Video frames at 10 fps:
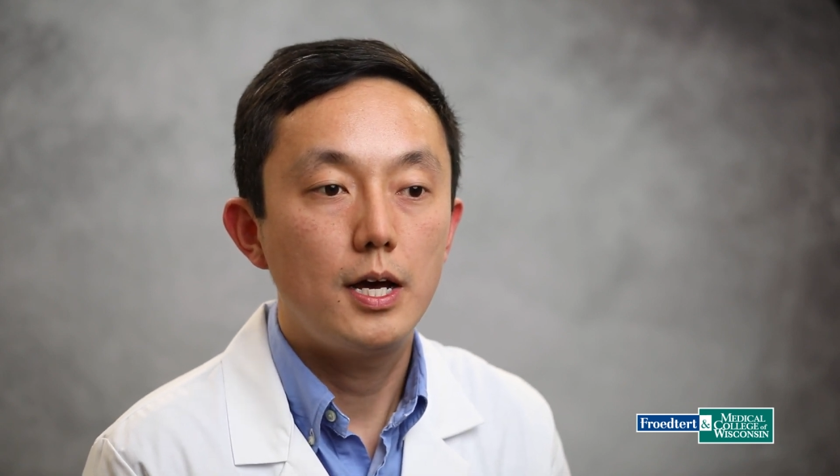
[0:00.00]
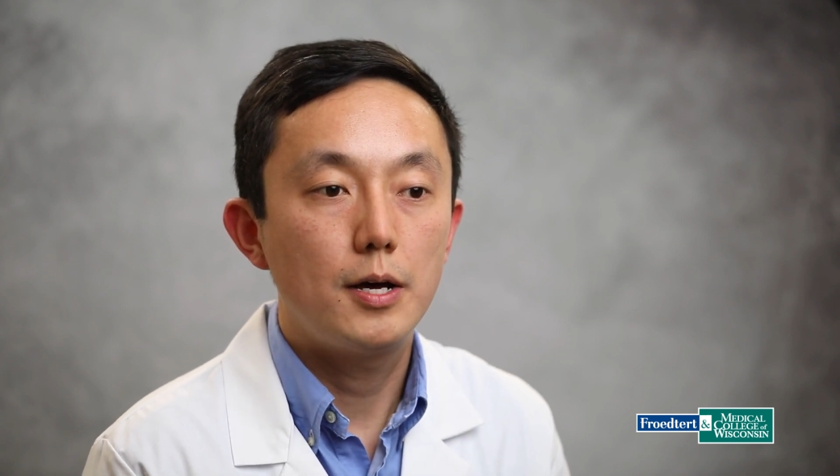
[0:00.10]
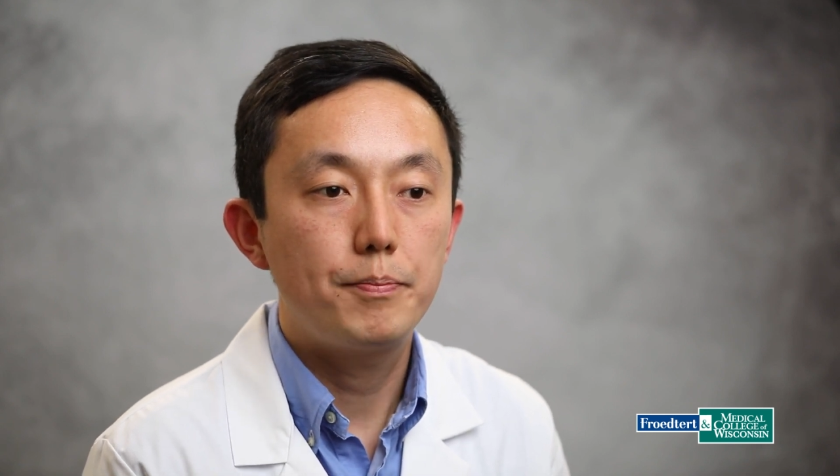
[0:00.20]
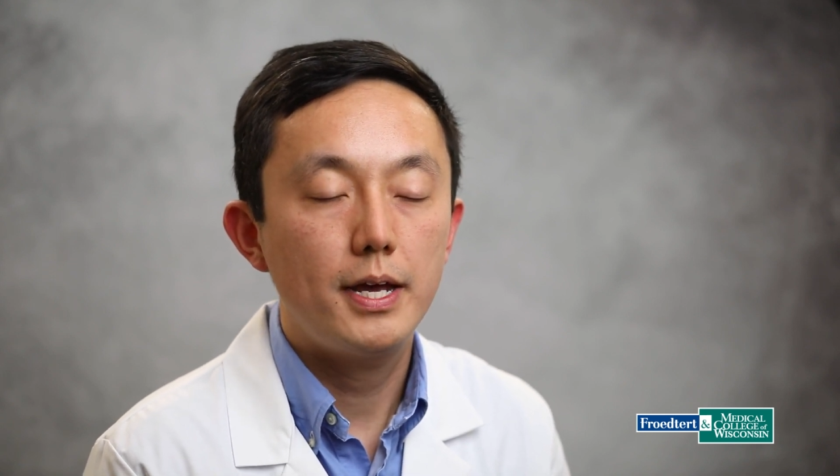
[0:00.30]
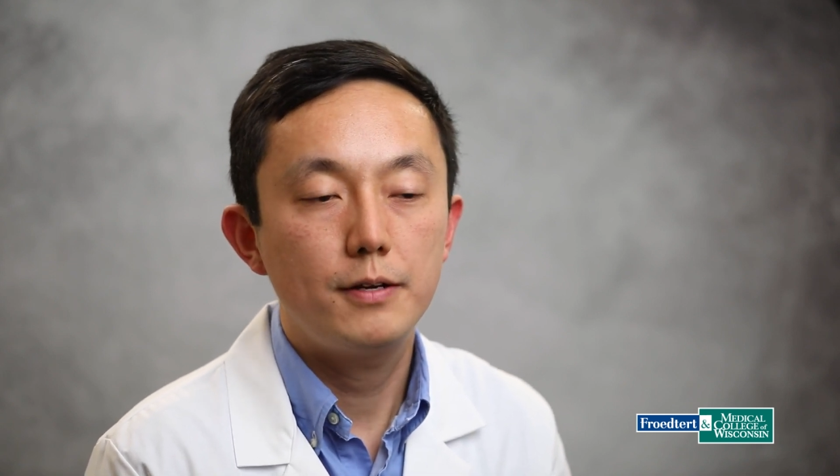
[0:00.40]

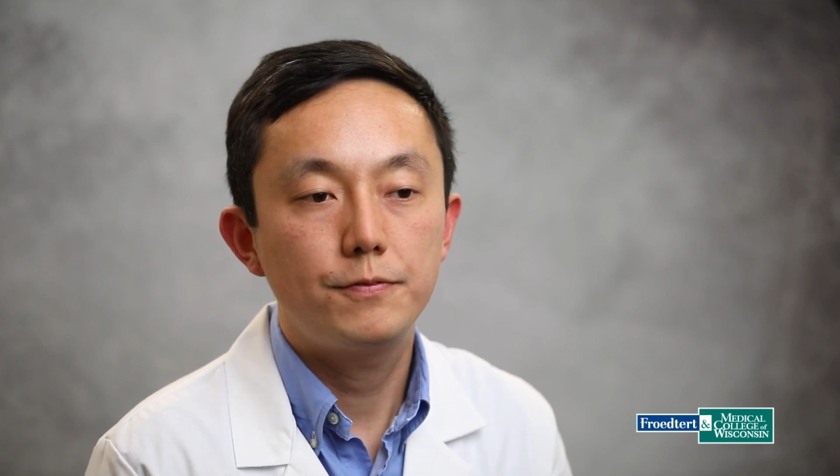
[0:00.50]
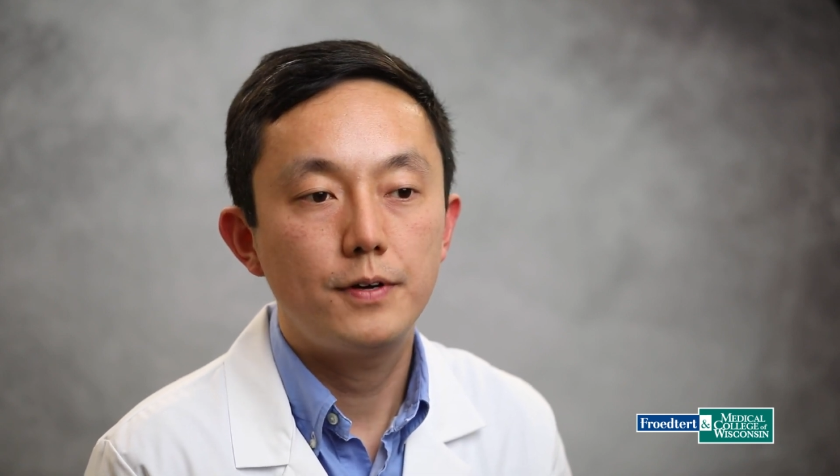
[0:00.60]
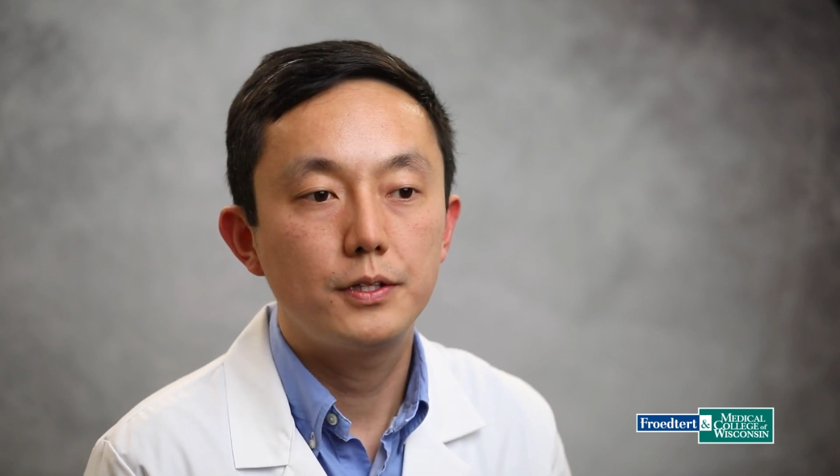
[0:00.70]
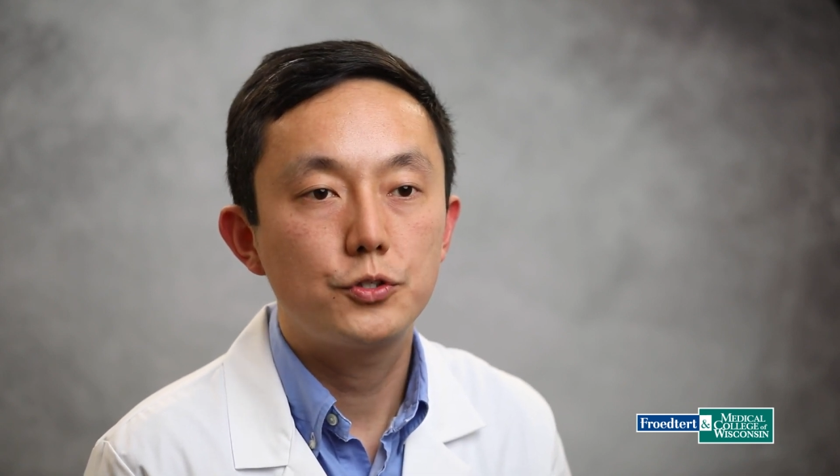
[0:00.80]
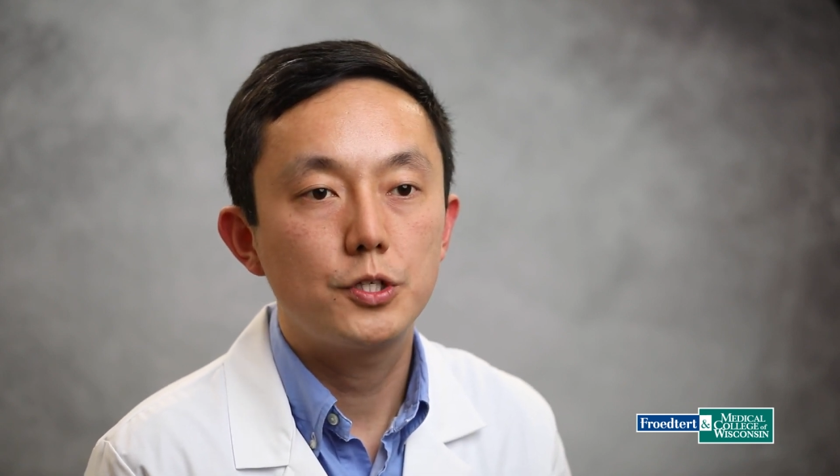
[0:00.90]
uh, Pain
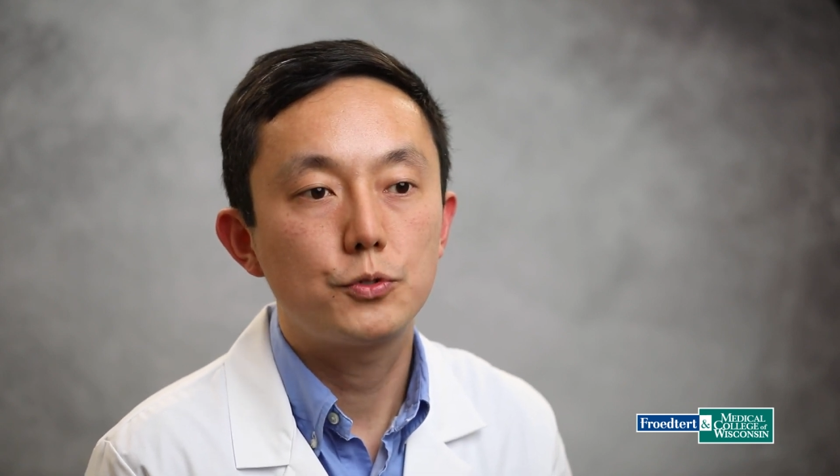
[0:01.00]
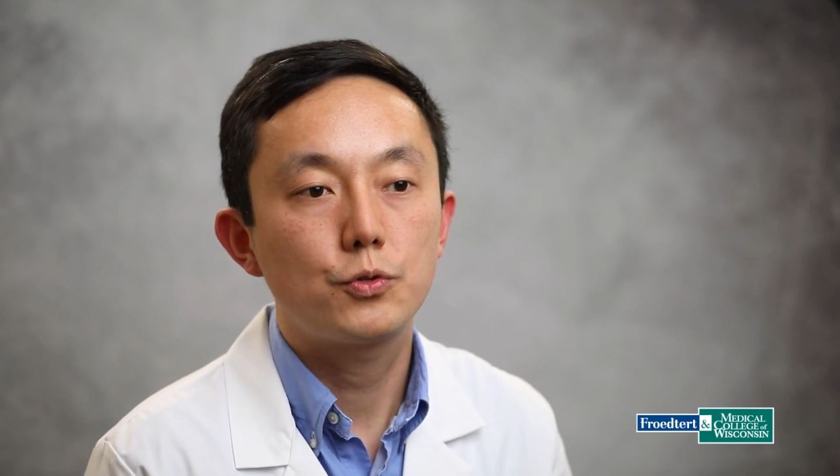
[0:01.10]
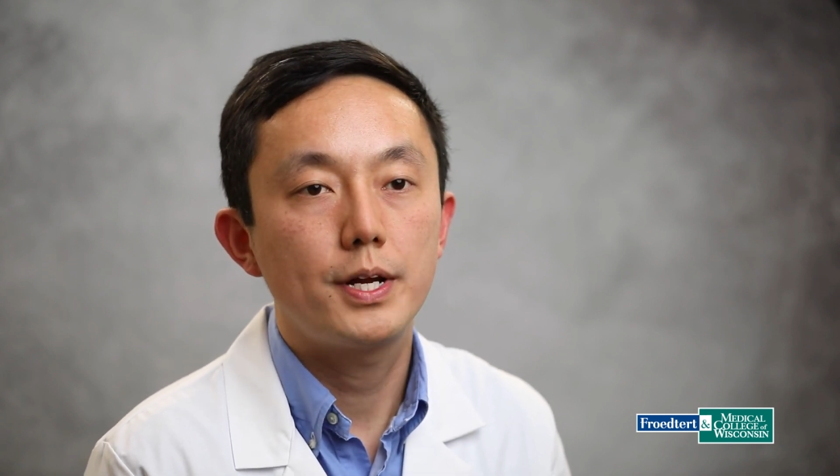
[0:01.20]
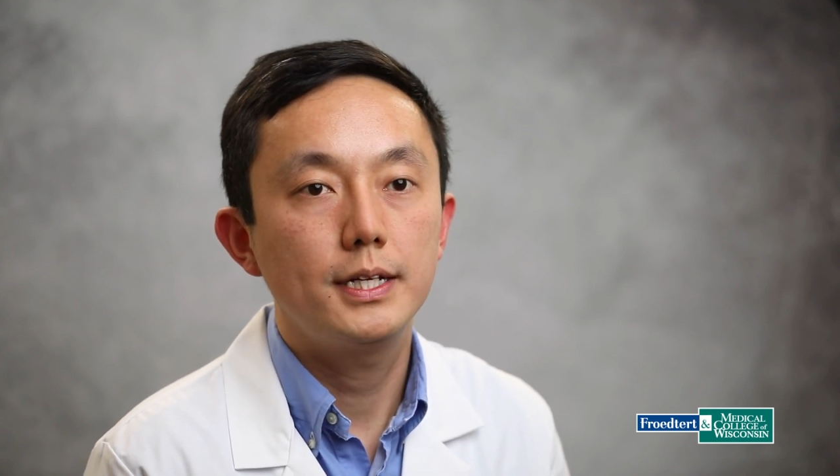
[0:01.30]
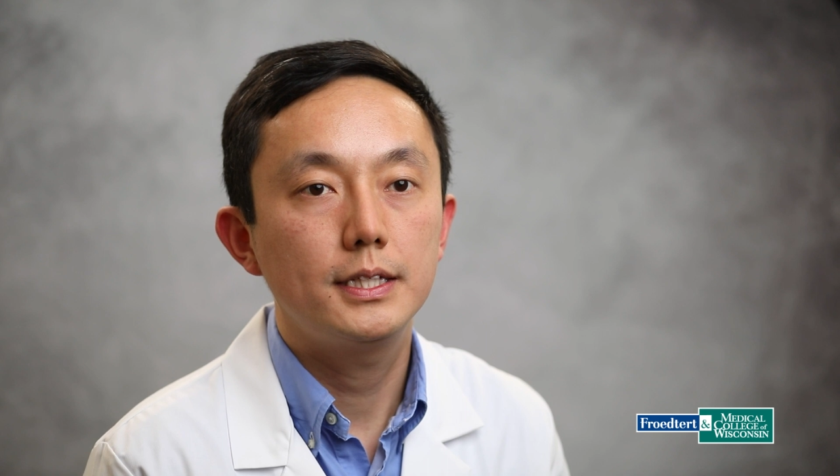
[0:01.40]
Fellowship
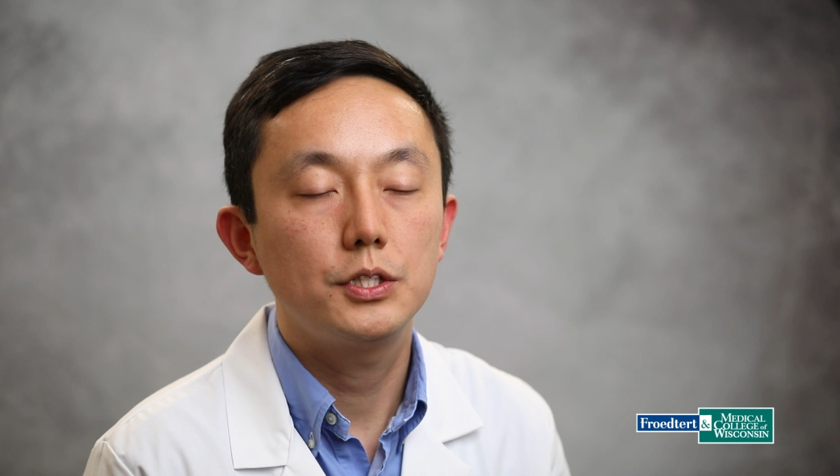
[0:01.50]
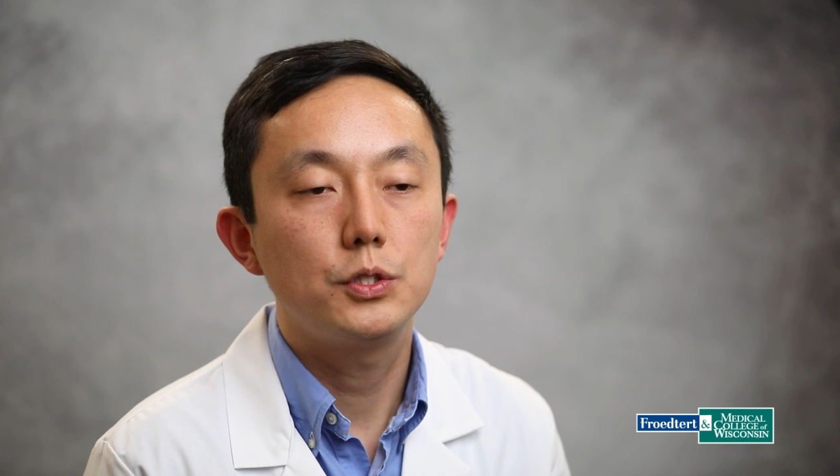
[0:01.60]
training at the